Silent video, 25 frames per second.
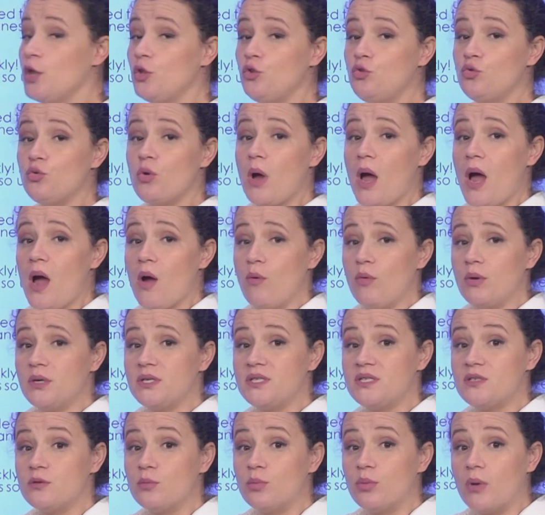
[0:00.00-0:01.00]
To our
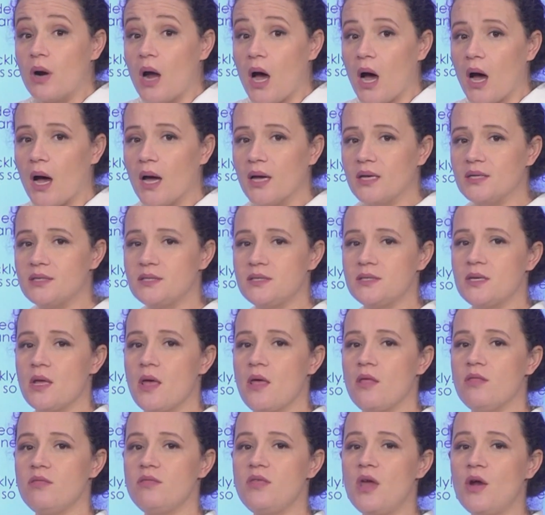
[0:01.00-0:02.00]
surprise,
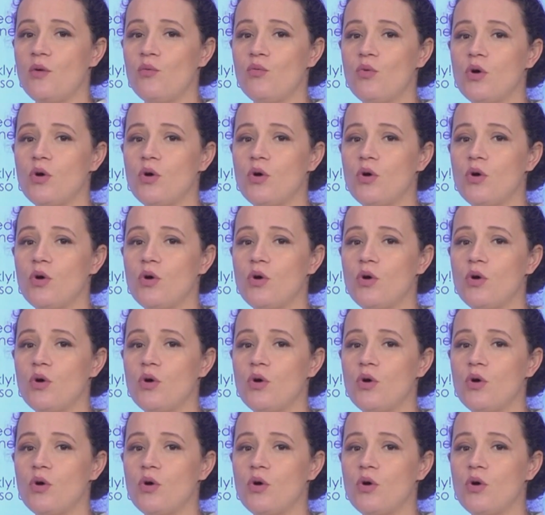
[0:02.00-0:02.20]
there